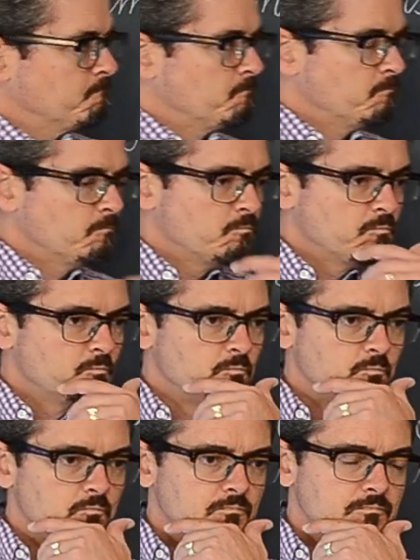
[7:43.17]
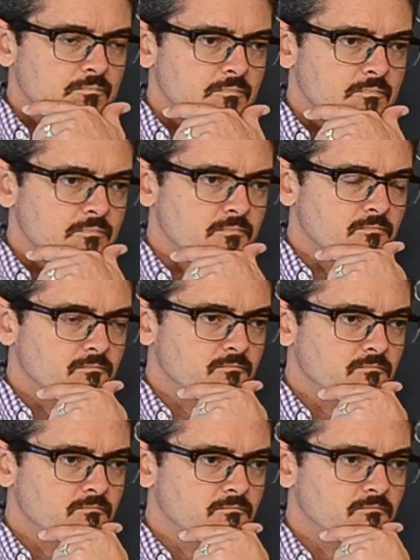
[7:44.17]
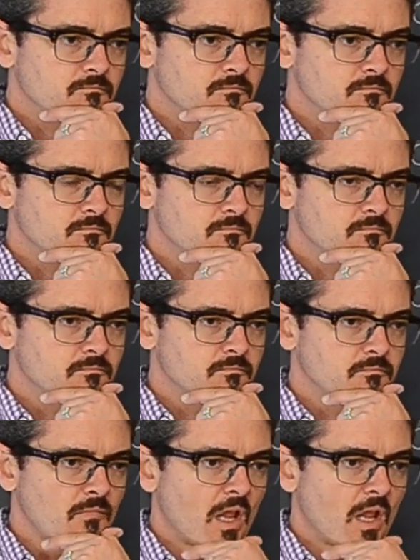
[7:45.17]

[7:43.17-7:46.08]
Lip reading: (no one is talking)